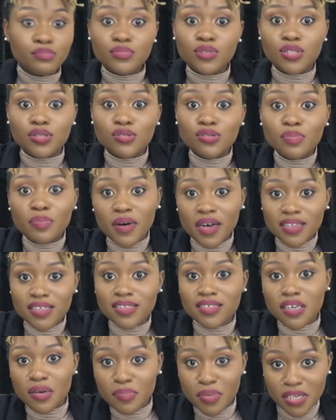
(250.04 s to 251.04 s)
The two
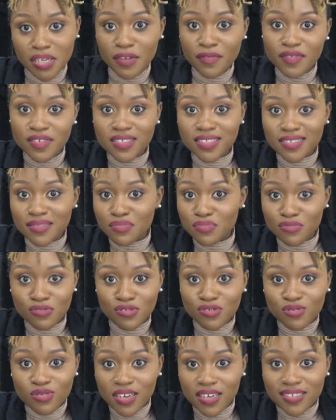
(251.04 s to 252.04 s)
parties are benefiting
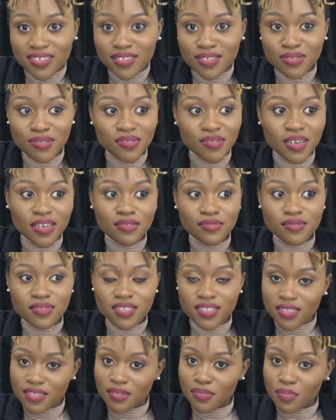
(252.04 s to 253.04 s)
mutually, so I don't
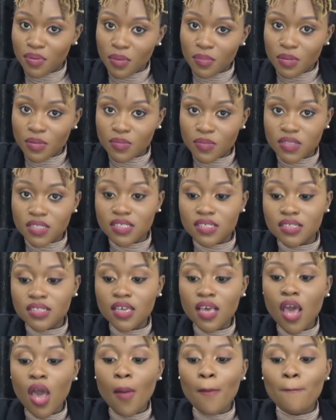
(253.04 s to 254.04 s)
see the problem with it.
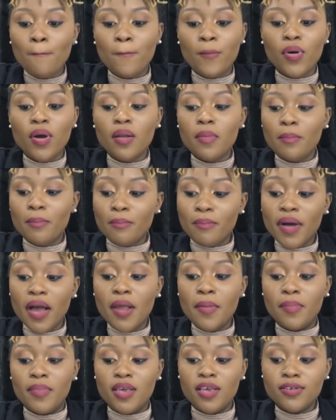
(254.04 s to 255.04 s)
But
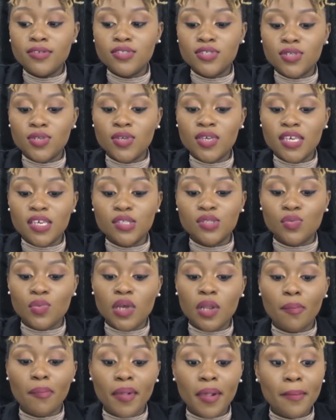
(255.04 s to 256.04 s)
my issue is
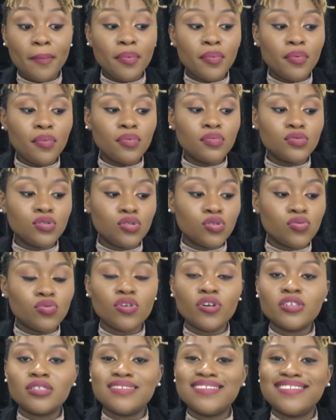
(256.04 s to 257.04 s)
when people do
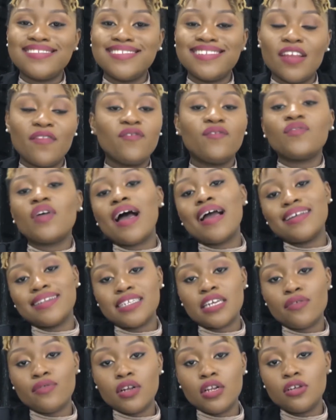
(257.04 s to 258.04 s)
not define
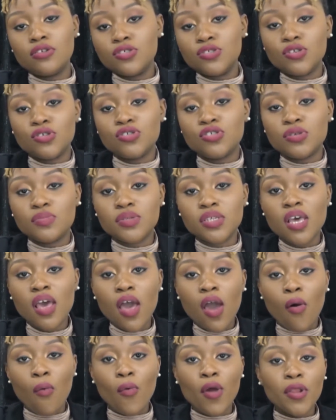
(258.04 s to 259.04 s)
their relationships.
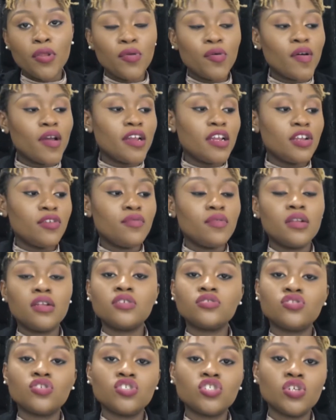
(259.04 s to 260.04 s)
When you are in a
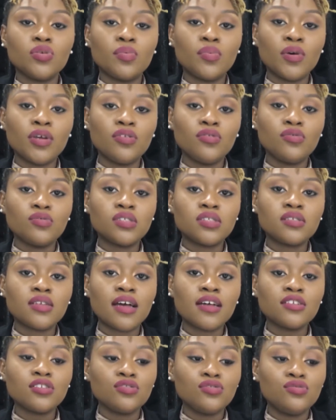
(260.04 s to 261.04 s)
relationship, when you
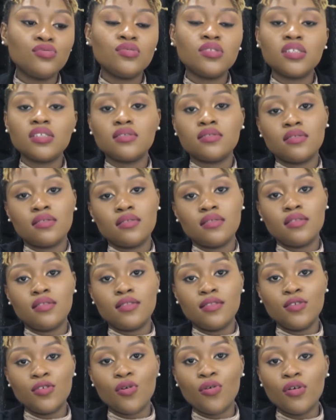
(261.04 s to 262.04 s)
start using
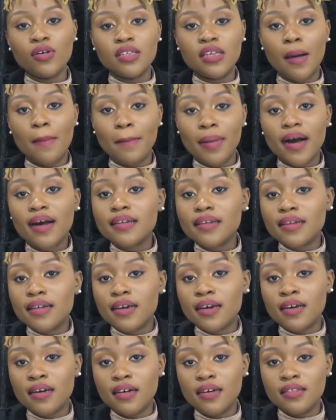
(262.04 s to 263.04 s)
your other
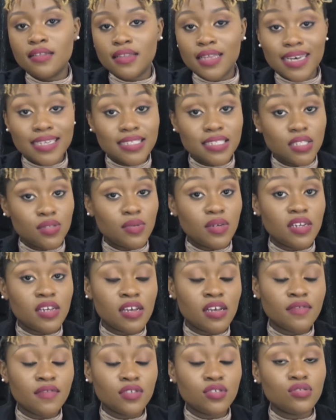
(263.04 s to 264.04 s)
partner, that is when I
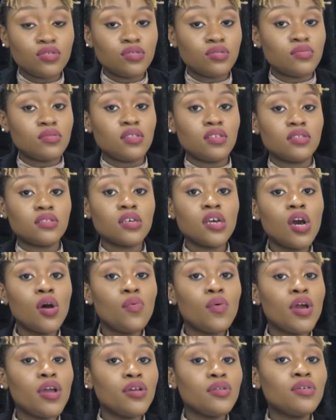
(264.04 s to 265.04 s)
have issues with it.
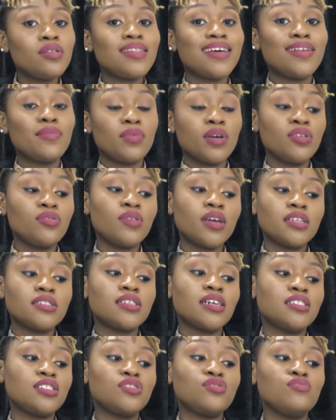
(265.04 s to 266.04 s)
But you know that when you
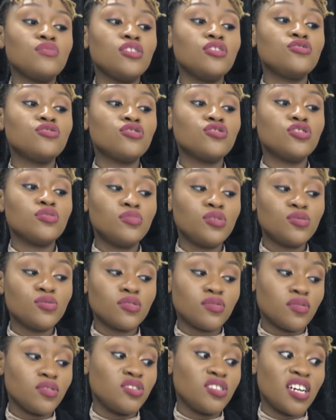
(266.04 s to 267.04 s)
enter this relationship, this
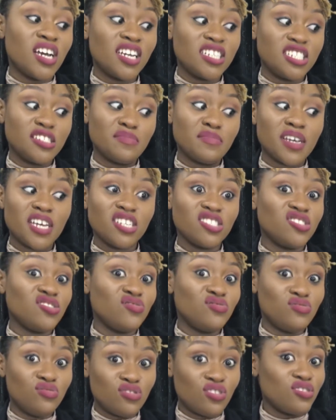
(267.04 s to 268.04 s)
was what you had in mind.
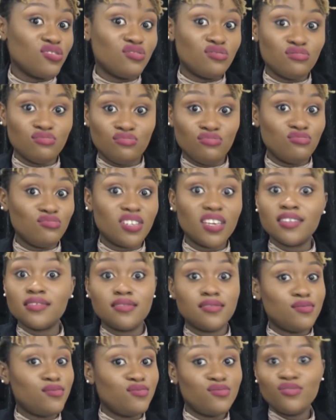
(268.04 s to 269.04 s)
You just knew that
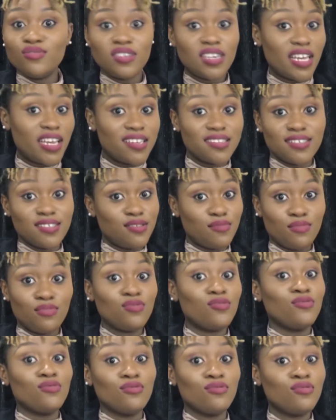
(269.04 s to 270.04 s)
you don't like this
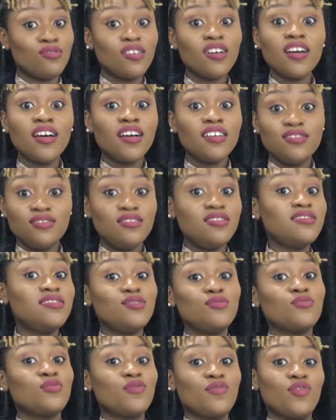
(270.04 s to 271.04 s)
bro. The only
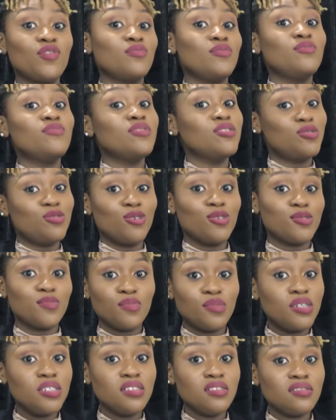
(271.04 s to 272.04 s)
thing you want from him is just
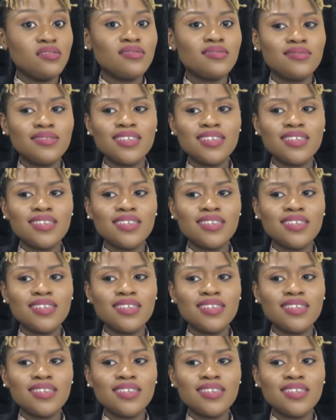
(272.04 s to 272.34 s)
money.